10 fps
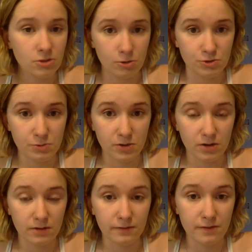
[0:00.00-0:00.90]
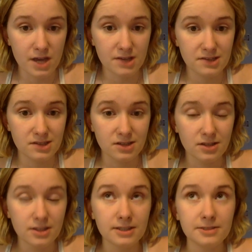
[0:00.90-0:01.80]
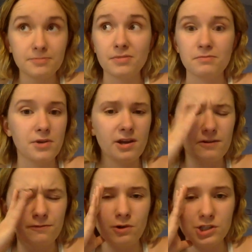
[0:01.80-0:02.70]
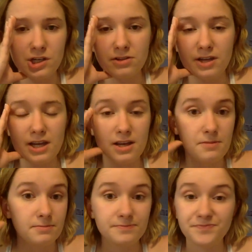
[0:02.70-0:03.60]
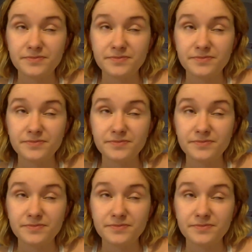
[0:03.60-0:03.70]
those were fixed. But fortunately,